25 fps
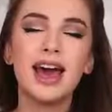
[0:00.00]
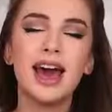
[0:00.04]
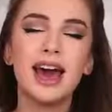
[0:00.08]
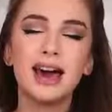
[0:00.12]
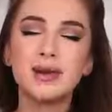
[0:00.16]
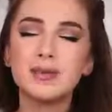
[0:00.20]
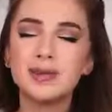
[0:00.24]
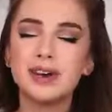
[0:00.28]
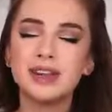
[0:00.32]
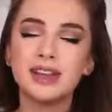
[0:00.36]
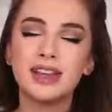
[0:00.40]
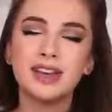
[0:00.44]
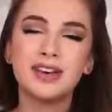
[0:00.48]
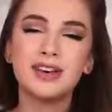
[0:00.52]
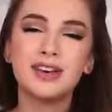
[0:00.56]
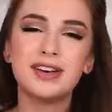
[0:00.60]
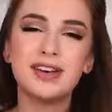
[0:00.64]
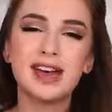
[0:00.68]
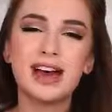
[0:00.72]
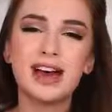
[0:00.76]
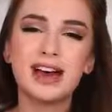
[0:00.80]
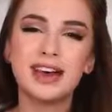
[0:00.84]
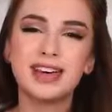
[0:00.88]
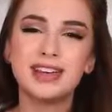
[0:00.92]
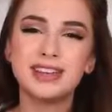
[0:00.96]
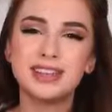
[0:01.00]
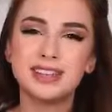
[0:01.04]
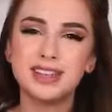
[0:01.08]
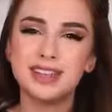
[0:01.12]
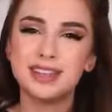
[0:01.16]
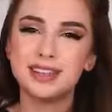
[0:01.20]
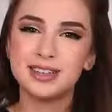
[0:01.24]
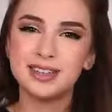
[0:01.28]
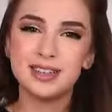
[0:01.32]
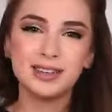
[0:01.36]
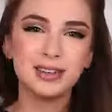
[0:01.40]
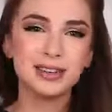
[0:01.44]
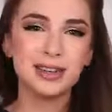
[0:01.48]
I want to thank you guys
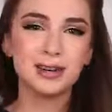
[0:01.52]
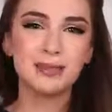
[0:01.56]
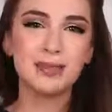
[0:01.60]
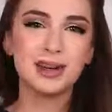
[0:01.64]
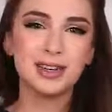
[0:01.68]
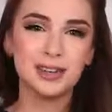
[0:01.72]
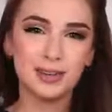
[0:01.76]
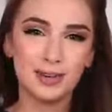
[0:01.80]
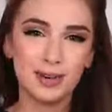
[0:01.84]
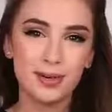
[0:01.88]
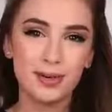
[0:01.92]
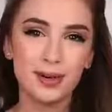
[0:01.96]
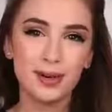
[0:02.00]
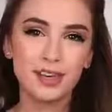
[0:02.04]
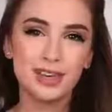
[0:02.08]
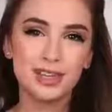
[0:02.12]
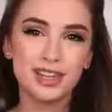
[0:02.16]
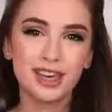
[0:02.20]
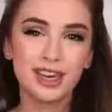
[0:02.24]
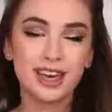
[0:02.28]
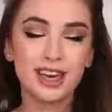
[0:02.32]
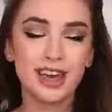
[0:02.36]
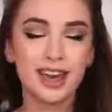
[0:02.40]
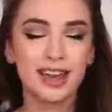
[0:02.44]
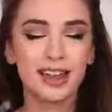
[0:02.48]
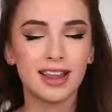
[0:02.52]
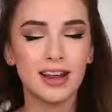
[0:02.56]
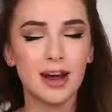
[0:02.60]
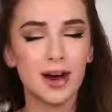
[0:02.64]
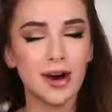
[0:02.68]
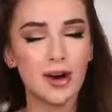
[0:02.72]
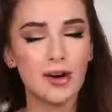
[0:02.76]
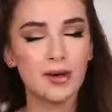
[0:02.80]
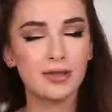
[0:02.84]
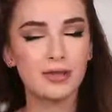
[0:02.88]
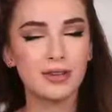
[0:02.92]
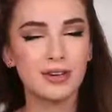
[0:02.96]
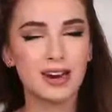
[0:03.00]
so much for watching, and
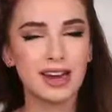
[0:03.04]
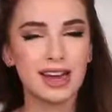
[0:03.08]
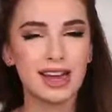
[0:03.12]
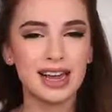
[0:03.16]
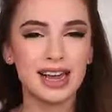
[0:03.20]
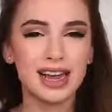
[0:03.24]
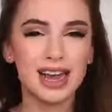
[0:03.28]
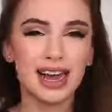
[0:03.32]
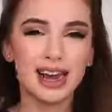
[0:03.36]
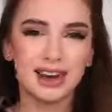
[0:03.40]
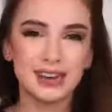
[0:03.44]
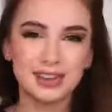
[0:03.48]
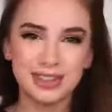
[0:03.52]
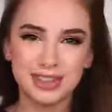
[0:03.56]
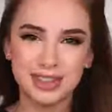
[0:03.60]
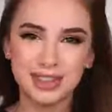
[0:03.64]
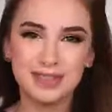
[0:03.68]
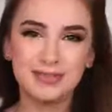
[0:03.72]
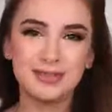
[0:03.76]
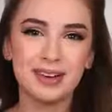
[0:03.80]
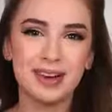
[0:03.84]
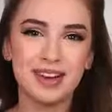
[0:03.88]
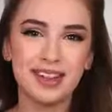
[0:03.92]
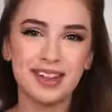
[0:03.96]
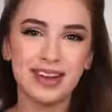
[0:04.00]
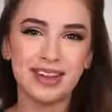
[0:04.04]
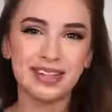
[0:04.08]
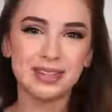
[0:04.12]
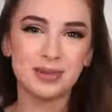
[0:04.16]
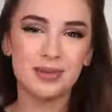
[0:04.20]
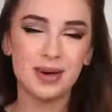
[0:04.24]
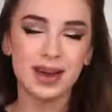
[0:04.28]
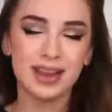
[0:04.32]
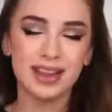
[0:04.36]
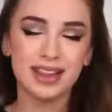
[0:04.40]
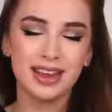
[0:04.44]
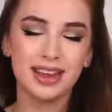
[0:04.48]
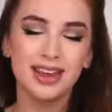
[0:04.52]
hopefully I'll see you in my next
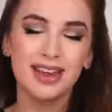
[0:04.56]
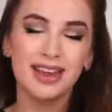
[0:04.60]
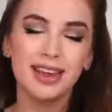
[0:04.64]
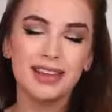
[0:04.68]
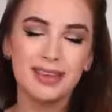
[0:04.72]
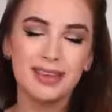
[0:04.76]
one.